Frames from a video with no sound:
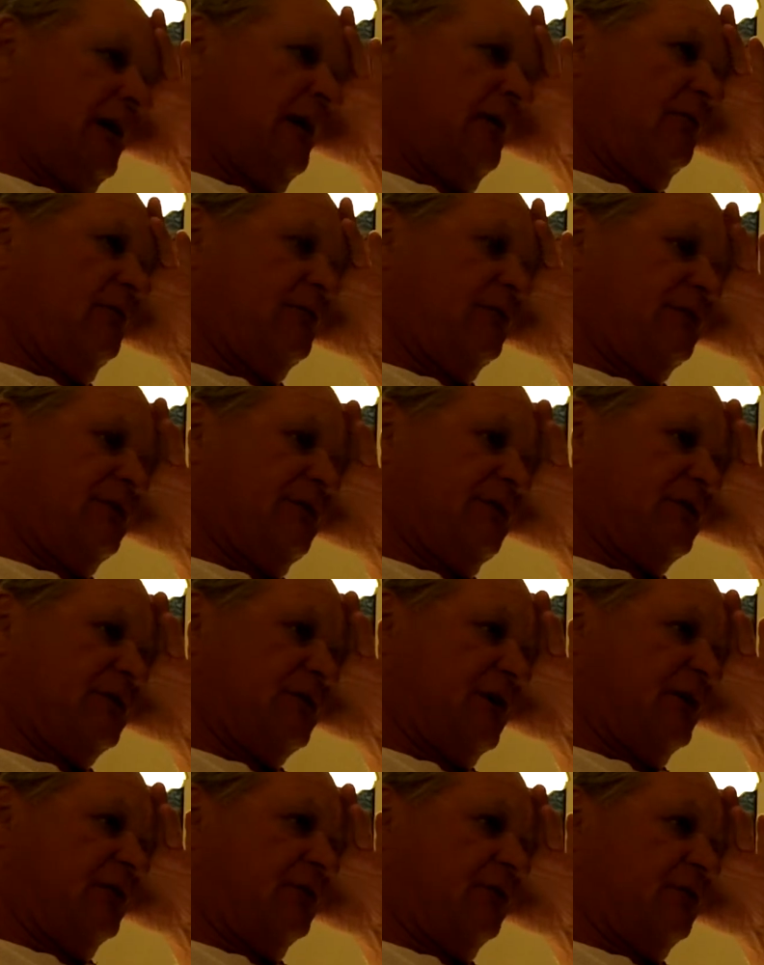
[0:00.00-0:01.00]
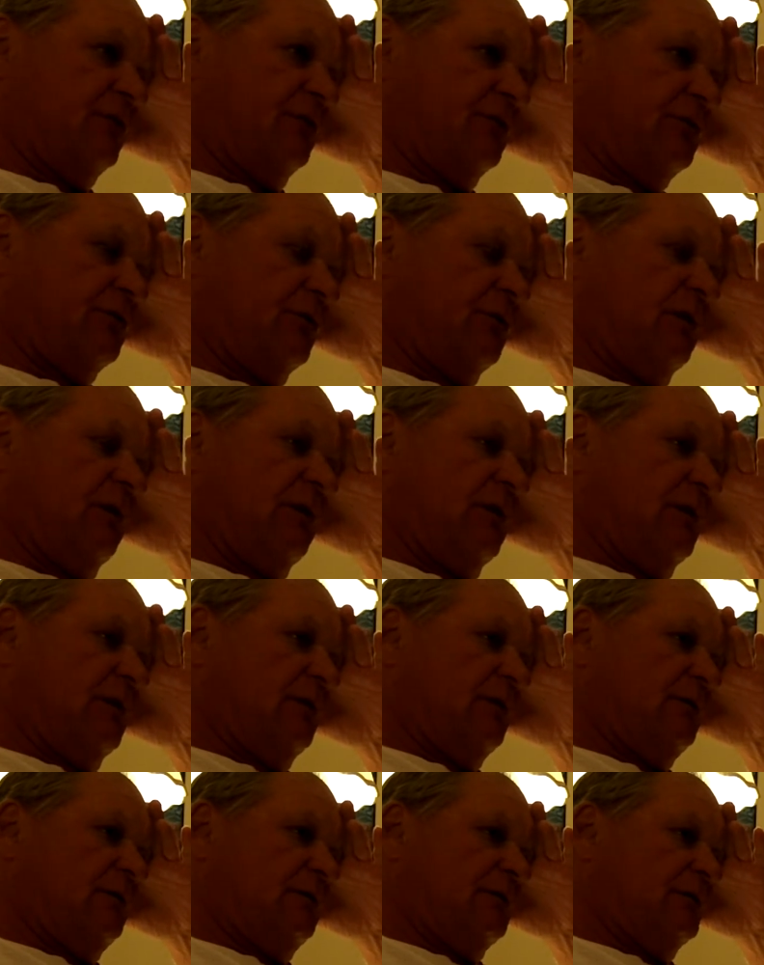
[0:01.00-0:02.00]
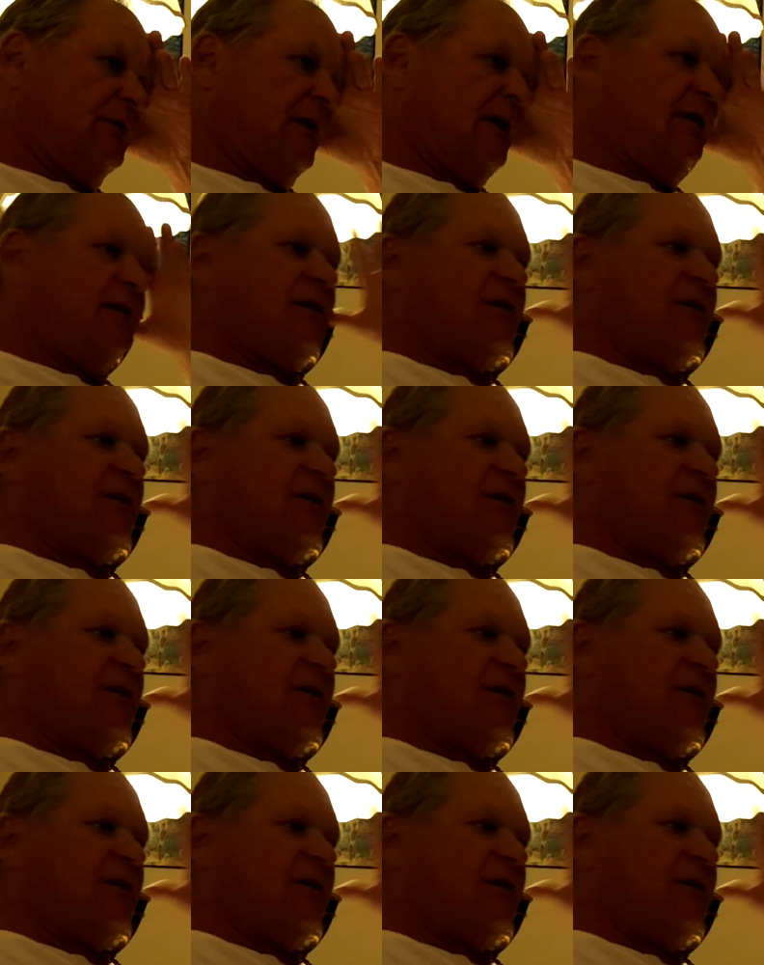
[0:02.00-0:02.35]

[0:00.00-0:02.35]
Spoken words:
I was just under control. They